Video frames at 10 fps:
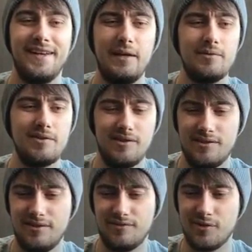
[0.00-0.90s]
He
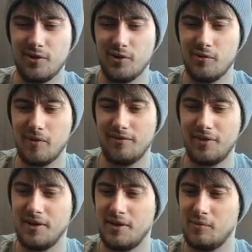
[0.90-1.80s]
was from I
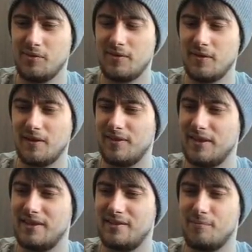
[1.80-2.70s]
think he was I
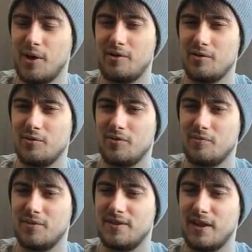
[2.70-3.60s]
think his parents were
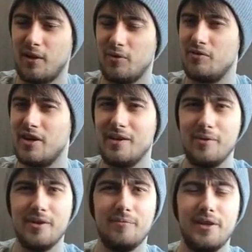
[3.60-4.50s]
from Saudi
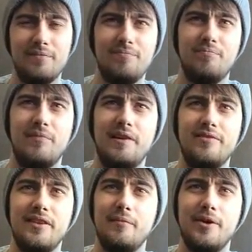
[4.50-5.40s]
Arabia, but he
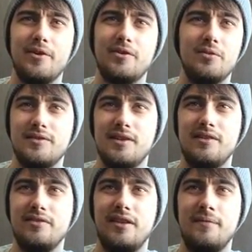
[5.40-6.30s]
lived in America all his
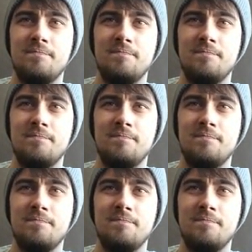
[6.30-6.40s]
life.